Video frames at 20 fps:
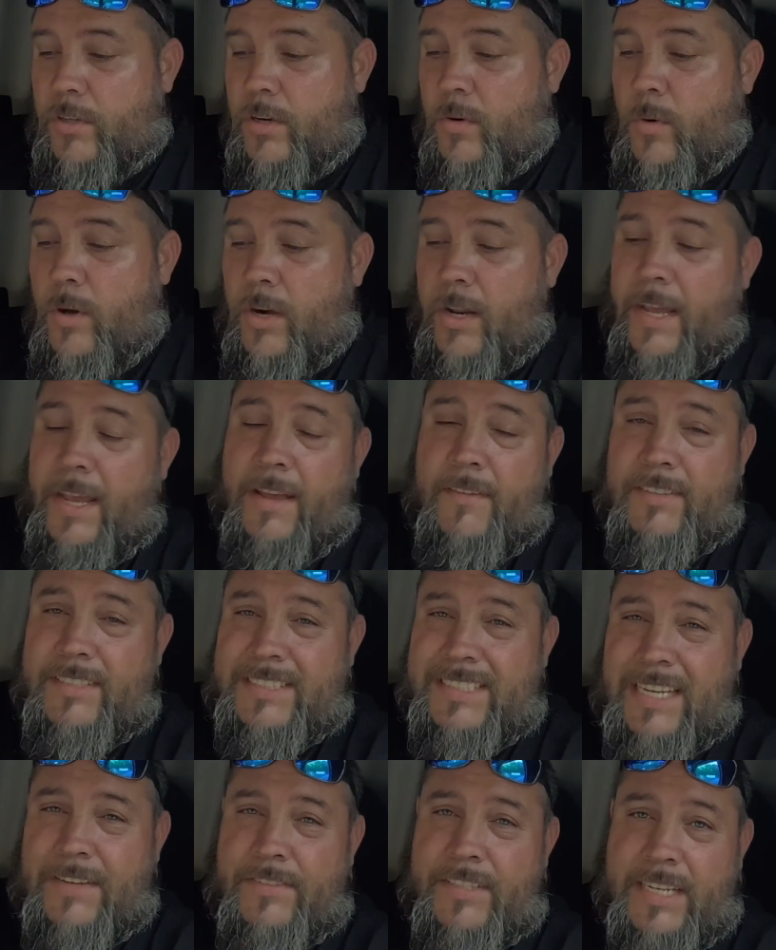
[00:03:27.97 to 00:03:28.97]
going to want to have a
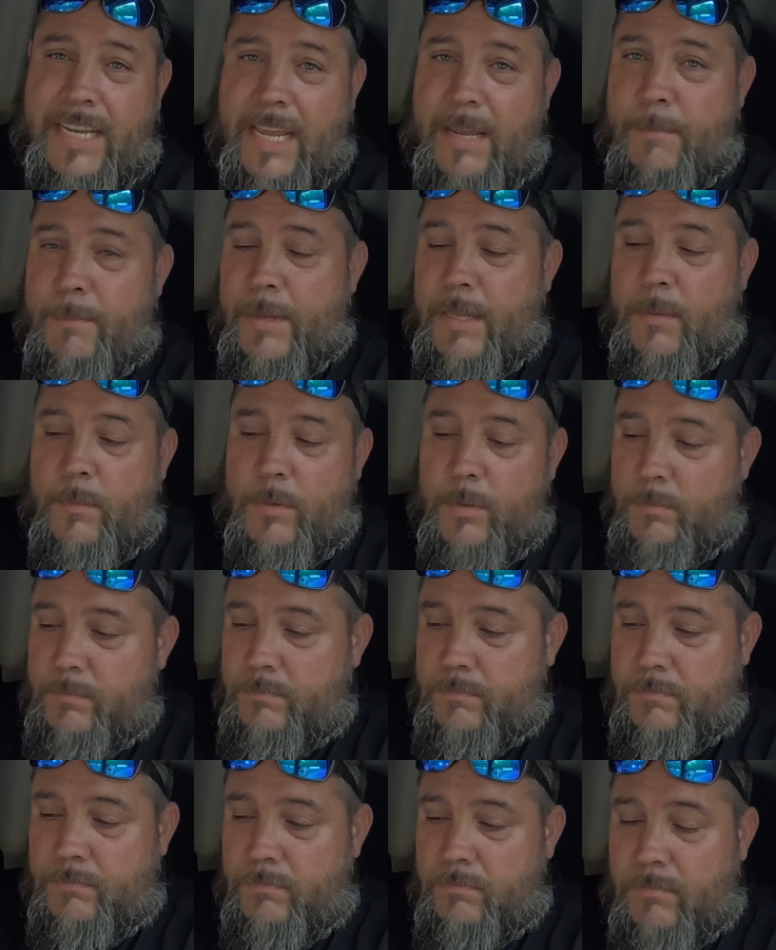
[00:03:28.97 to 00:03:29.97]
7-day
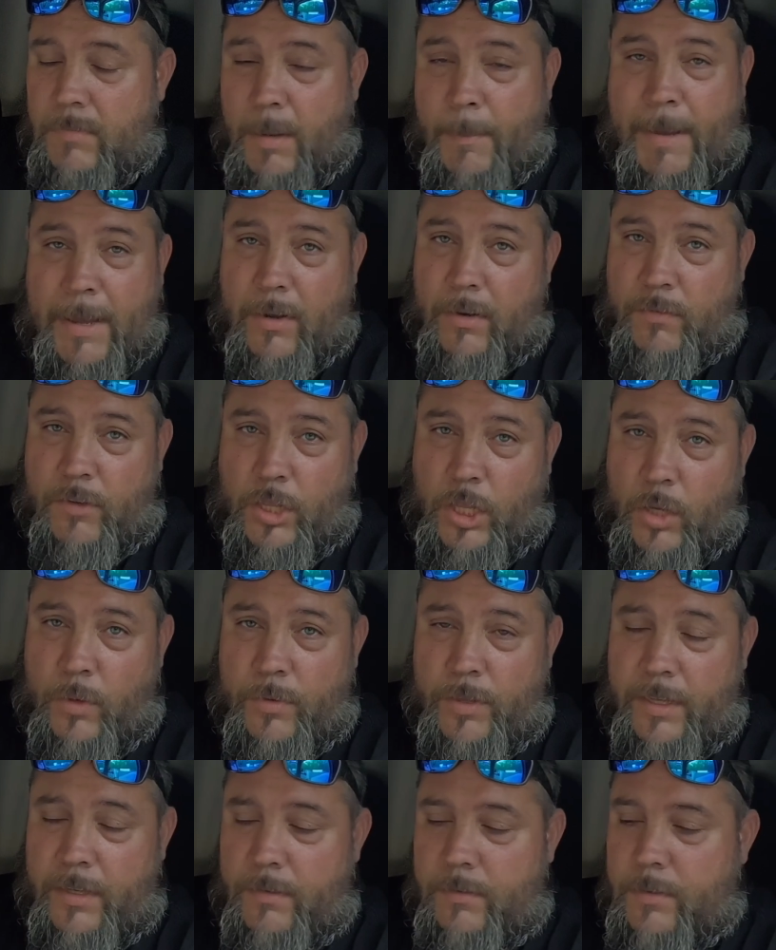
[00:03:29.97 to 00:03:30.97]
minimum amount of
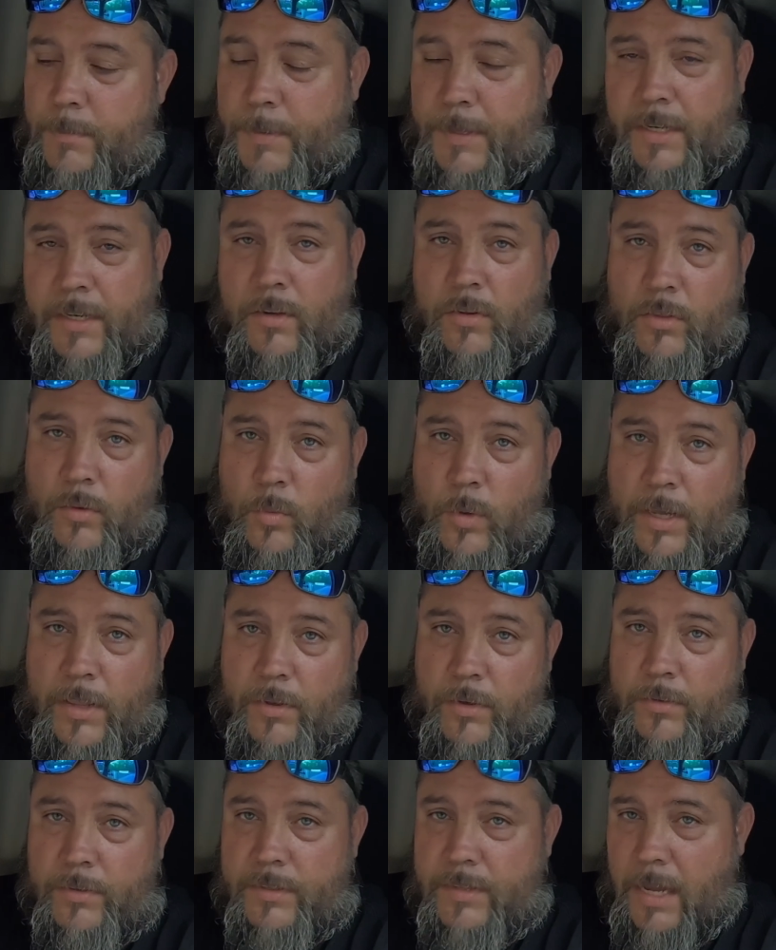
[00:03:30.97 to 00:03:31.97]
clothing, depending on the
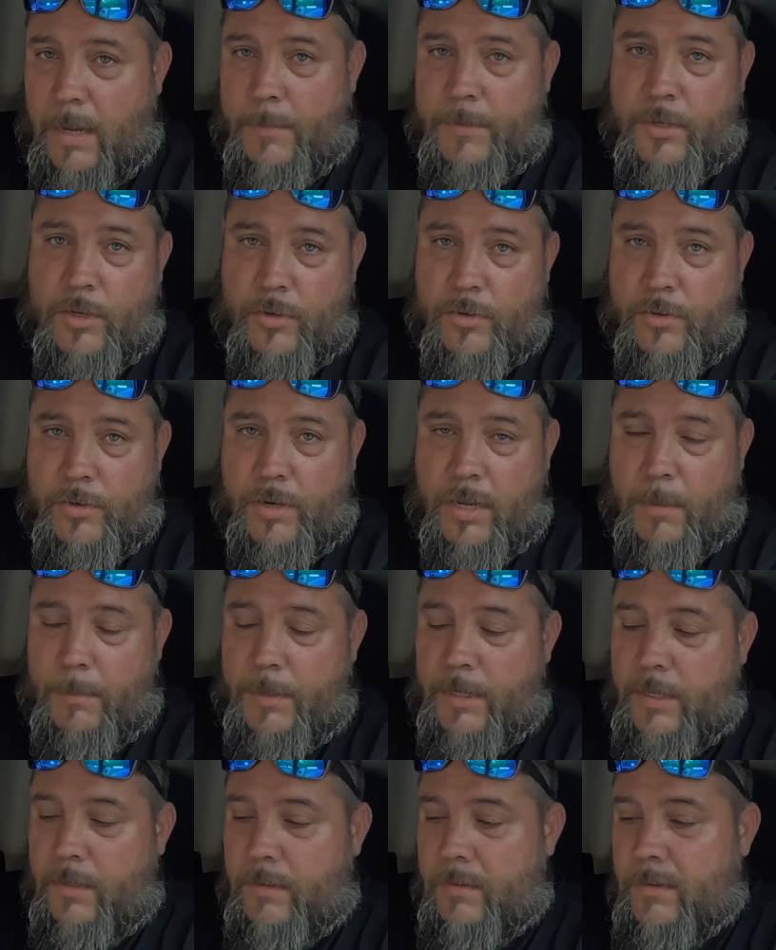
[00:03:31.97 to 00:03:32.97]
weather, the time of year you're
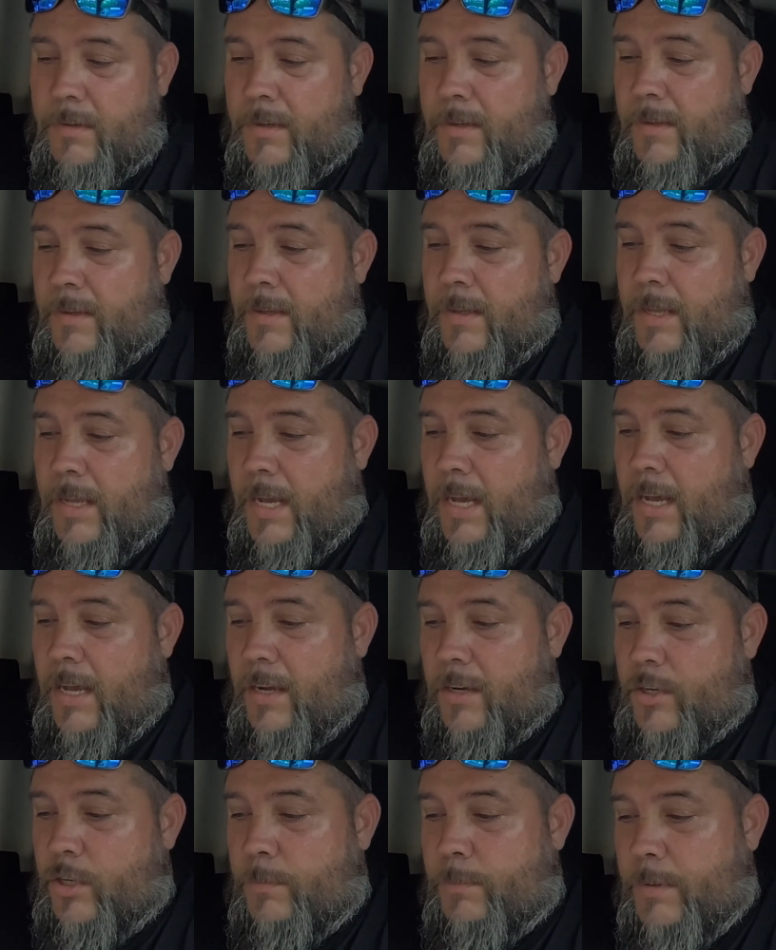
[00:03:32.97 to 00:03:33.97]
coming in.
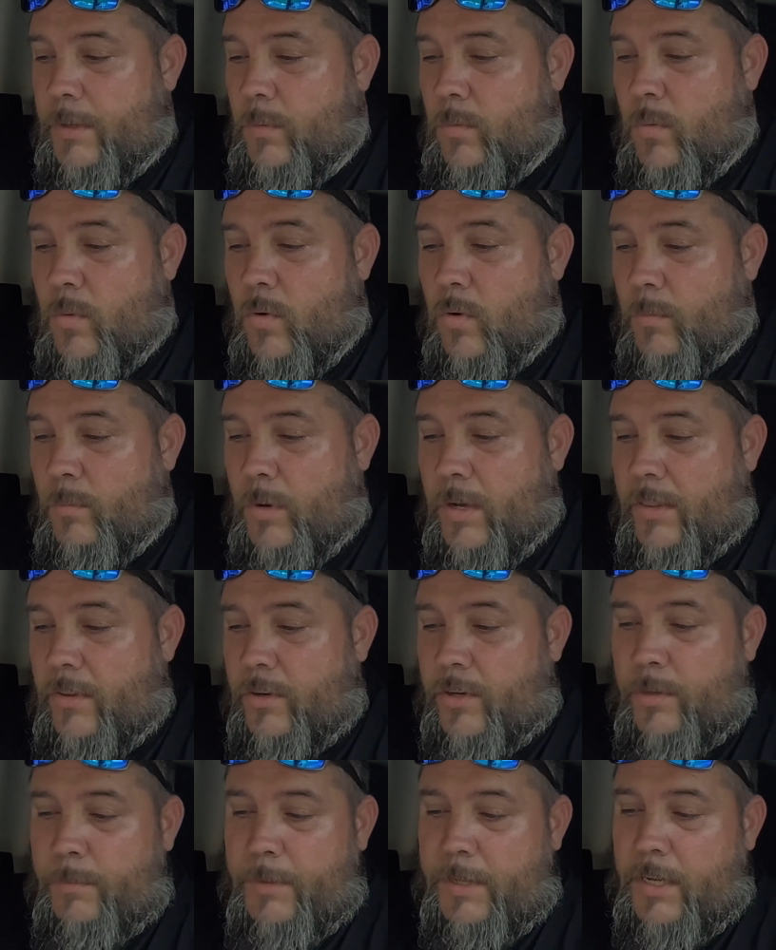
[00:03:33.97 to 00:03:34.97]
Could be warm weather,
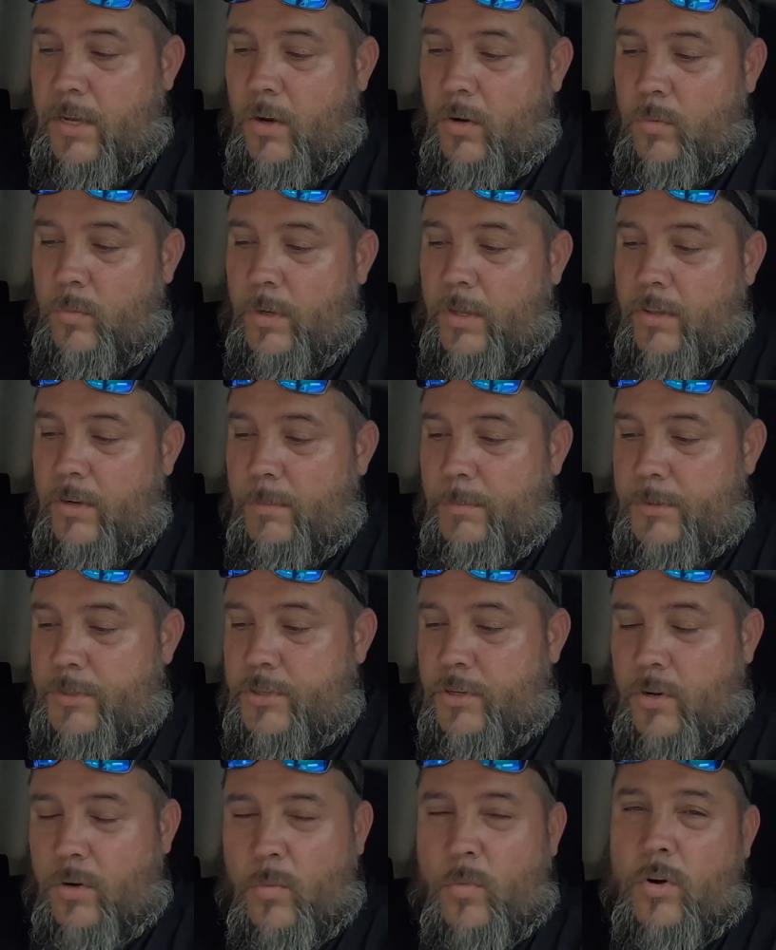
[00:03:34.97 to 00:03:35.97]
could be cold weather, but
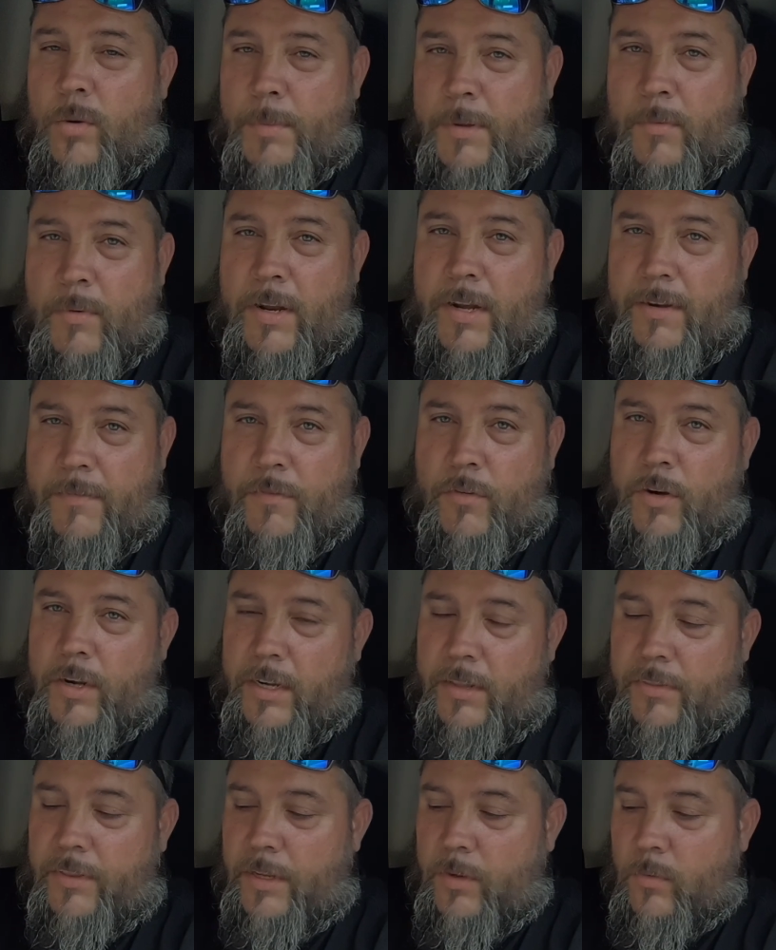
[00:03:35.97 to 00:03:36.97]
you're going to want to be ready for
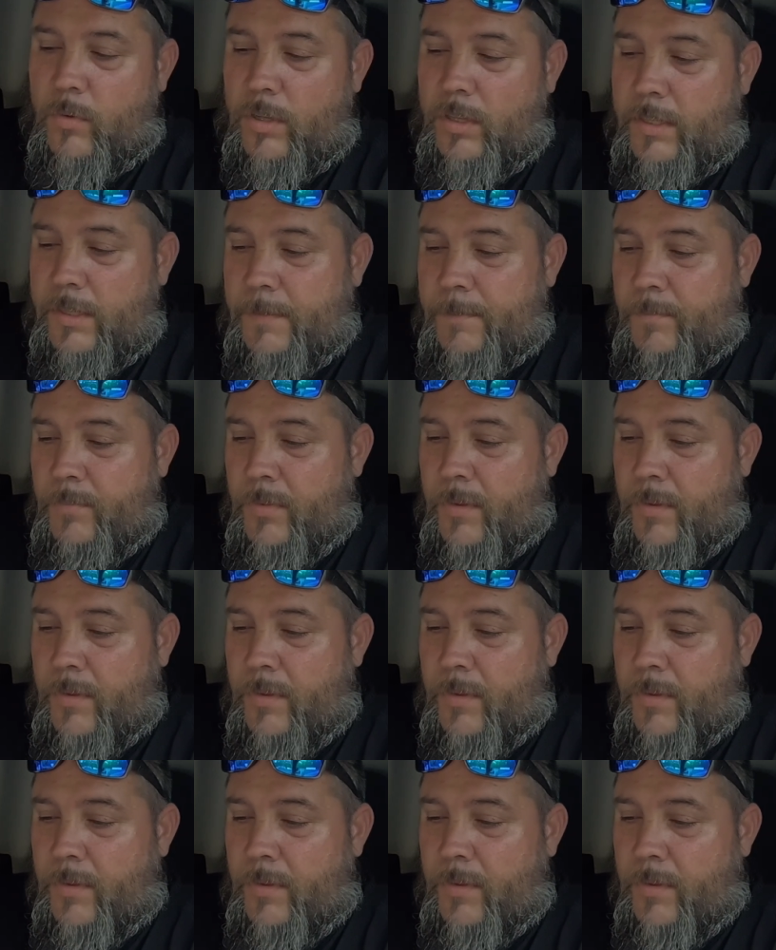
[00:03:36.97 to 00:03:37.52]
anything really.